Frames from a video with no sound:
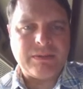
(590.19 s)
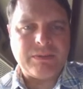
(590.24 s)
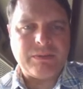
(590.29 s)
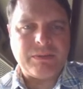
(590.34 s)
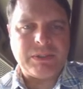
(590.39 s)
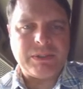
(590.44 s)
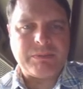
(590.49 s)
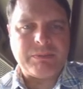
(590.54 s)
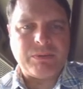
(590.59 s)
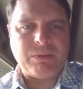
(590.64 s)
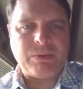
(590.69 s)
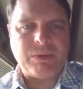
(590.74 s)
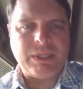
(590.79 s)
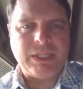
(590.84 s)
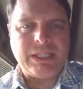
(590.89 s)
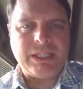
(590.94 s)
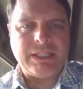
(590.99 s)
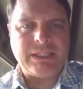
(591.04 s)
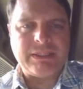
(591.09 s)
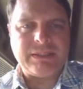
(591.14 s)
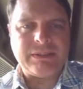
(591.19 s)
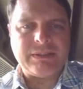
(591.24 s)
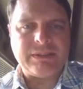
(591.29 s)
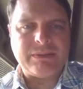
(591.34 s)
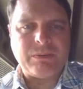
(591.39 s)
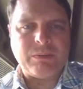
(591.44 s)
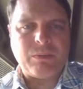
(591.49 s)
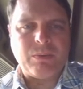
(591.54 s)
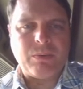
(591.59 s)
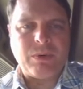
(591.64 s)
Which point
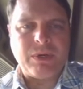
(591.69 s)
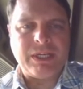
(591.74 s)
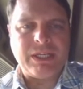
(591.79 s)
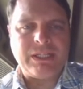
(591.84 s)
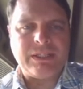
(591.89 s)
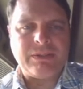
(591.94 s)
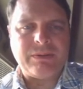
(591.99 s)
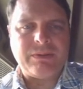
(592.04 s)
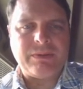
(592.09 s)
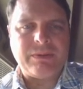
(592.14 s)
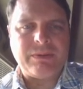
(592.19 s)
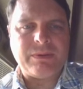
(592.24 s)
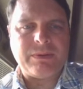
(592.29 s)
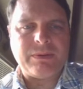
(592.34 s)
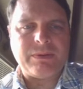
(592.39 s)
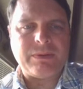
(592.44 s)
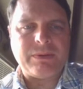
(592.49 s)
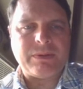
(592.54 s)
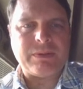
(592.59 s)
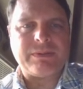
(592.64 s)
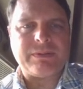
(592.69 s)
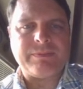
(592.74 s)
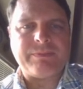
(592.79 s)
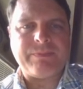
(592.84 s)
is 1 2/3?